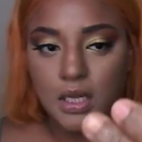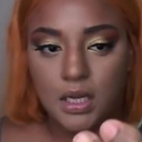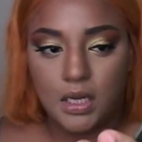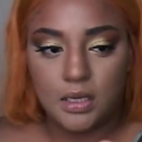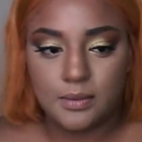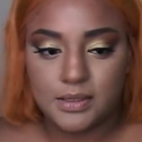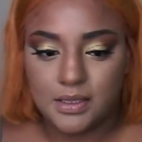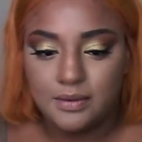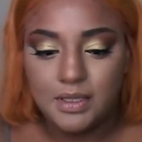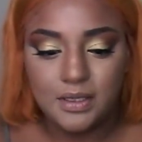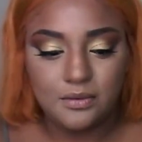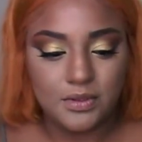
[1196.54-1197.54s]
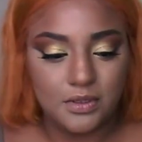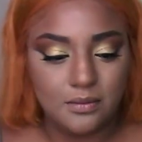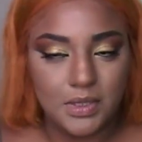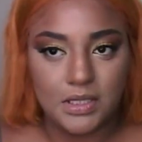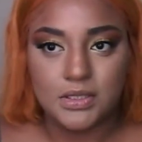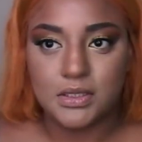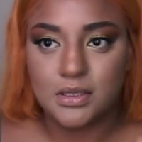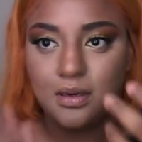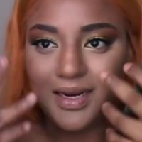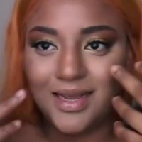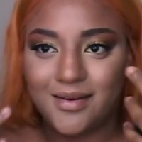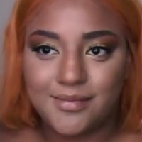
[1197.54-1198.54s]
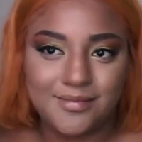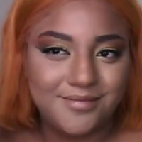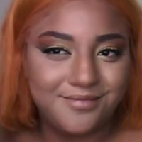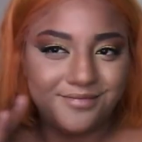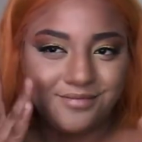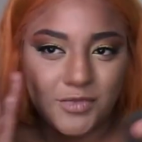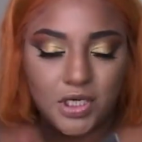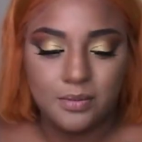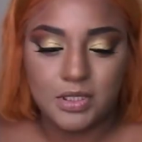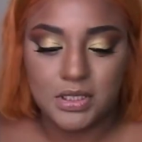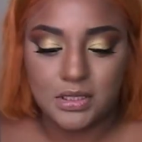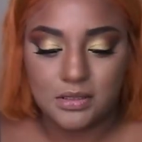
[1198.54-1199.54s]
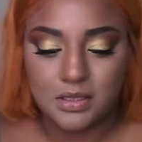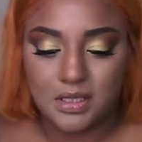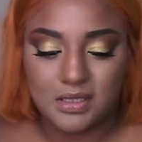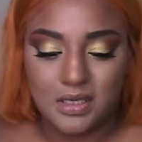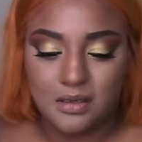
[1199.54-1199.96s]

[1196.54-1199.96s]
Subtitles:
because I really don't do blush because I already have chubby cheeks. I